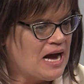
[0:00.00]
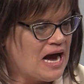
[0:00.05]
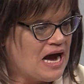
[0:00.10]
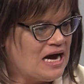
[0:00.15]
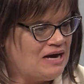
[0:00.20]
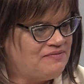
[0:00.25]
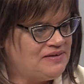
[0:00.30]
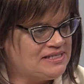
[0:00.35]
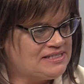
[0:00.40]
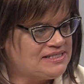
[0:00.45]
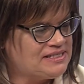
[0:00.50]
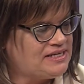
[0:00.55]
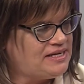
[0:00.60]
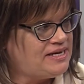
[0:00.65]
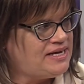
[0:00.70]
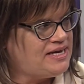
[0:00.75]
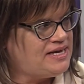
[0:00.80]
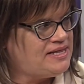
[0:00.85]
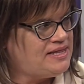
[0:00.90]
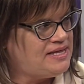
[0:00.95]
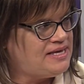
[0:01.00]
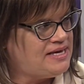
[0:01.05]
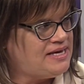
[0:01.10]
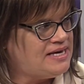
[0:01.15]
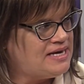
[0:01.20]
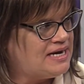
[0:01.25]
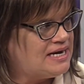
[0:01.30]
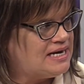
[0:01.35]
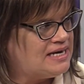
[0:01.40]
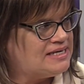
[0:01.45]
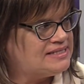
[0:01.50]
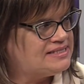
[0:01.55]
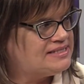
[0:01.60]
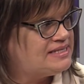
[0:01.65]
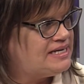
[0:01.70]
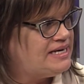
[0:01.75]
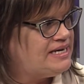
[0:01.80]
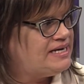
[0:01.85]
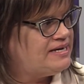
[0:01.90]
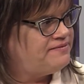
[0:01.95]
Obviously, the
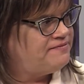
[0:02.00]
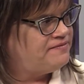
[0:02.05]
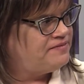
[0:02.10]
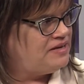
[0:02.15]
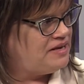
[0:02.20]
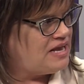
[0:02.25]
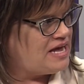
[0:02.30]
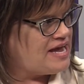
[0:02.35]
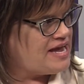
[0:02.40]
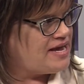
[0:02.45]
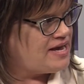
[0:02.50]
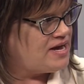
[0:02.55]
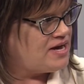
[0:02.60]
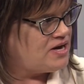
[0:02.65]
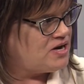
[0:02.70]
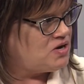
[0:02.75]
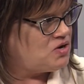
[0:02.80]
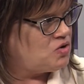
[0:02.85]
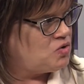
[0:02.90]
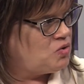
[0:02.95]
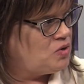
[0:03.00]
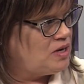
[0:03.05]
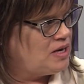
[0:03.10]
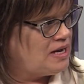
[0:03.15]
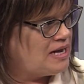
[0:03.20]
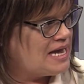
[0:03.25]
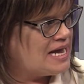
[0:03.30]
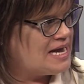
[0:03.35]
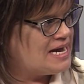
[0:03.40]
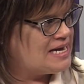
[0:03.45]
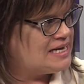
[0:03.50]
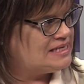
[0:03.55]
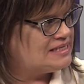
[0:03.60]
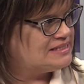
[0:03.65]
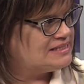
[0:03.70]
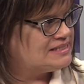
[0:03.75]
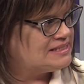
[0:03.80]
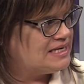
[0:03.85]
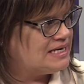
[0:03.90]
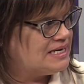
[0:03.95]
city of Vallejo
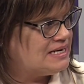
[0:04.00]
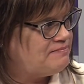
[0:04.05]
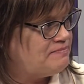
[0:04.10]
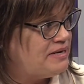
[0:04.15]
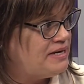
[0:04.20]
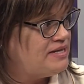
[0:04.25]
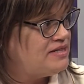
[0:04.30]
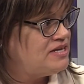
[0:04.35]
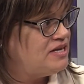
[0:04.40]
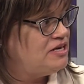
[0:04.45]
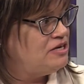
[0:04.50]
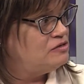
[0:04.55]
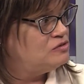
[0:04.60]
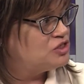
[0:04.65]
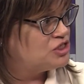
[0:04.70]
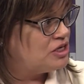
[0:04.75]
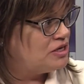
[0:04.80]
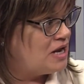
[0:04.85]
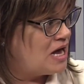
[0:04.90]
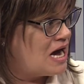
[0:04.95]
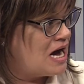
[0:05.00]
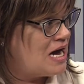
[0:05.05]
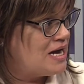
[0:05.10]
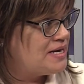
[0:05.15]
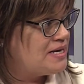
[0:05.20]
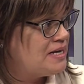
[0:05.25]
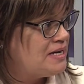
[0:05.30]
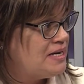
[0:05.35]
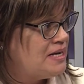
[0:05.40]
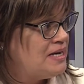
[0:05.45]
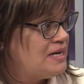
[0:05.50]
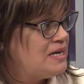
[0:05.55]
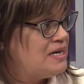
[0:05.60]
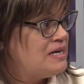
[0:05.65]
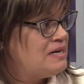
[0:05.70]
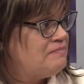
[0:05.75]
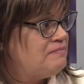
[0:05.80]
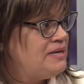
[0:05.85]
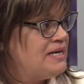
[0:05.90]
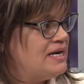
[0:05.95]
has been in the news a lot
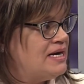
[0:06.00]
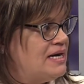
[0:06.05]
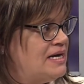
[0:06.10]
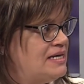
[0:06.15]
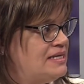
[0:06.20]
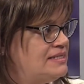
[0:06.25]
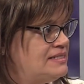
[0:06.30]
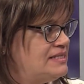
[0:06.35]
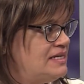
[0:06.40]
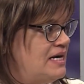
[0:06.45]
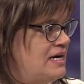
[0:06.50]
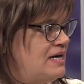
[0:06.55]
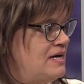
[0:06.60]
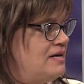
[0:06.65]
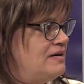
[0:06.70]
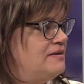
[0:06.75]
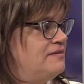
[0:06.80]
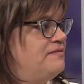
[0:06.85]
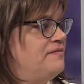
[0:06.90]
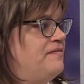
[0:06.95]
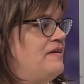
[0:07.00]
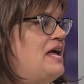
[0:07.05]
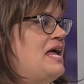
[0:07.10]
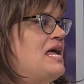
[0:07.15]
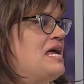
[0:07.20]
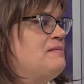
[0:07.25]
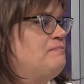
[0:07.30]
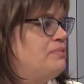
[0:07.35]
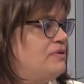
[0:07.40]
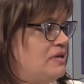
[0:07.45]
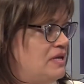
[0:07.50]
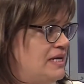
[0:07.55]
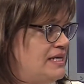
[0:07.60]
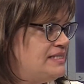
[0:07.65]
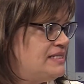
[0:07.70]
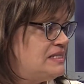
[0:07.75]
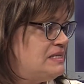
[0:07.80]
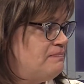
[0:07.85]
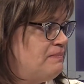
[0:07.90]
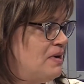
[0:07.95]
because of a
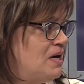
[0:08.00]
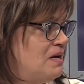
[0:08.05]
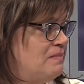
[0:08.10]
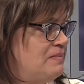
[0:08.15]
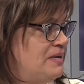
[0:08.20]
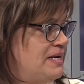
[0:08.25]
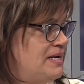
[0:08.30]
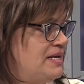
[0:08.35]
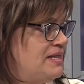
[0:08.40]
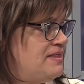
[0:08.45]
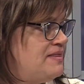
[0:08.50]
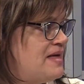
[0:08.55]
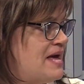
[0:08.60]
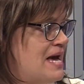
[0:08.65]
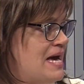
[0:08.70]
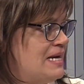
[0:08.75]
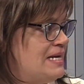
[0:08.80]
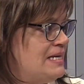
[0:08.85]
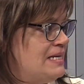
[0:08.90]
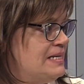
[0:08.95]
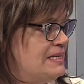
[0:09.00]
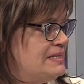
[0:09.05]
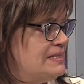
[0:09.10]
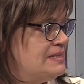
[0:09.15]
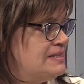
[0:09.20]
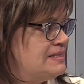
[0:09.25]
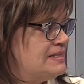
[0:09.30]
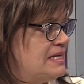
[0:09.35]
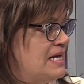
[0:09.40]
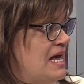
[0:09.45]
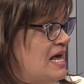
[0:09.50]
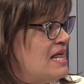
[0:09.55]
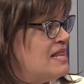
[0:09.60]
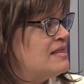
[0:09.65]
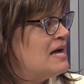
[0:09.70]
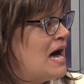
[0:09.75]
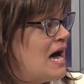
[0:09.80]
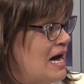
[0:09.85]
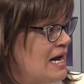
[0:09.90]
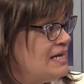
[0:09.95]
police department that is the
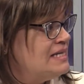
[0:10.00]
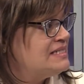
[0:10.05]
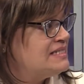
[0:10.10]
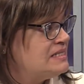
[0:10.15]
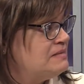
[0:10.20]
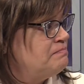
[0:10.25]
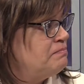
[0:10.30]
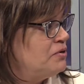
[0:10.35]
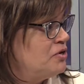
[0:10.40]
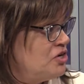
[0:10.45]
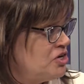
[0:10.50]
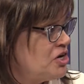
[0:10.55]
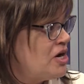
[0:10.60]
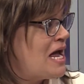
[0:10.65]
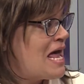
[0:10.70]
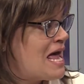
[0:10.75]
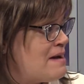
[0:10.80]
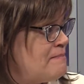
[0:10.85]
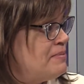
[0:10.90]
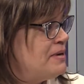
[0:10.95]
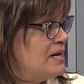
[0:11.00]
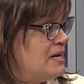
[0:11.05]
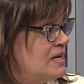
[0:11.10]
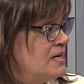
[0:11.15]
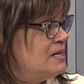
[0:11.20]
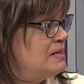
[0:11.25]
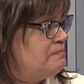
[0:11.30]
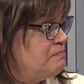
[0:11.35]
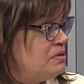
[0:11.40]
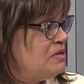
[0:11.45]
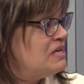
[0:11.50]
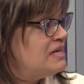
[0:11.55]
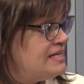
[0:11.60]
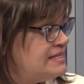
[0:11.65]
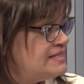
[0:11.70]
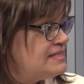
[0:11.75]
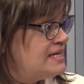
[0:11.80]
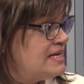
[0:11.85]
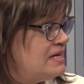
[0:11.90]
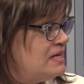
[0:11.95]
highest in per capita
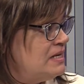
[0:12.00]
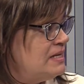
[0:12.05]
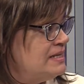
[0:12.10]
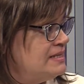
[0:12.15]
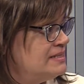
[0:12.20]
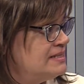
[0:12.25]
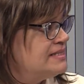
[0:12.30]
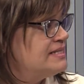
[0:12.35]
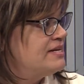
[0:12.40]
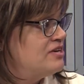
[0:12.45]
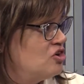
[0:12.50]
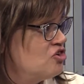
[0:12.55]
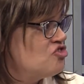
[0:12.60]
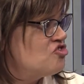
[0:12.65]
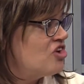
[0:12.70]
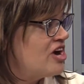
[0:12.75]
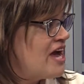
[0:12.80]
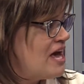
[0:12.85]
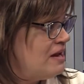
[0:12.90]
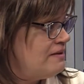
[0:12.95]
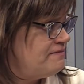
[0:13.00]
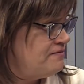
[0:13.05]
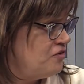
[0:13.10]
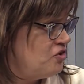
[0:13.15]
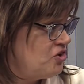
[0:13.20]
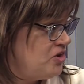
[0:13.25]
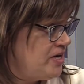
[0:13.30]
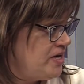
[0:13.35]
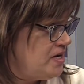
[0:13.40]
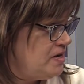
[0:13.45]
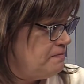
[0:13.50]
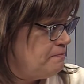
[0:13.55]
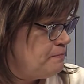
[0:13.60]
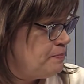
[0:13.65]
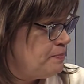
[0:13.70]
police killings in Northern California.